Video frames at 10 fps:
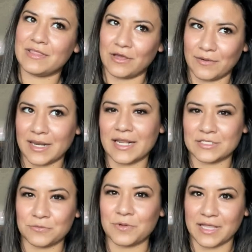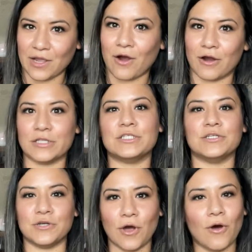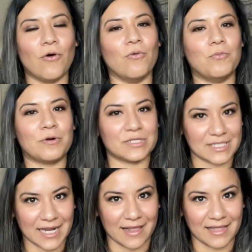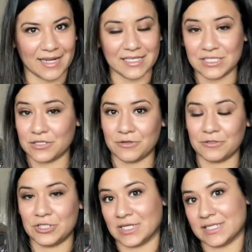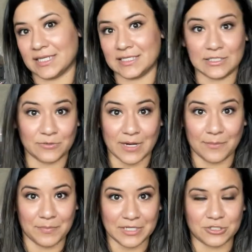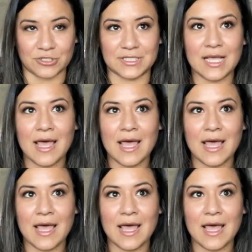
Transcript: though it is really hard to know personalities through just Instagram pictures,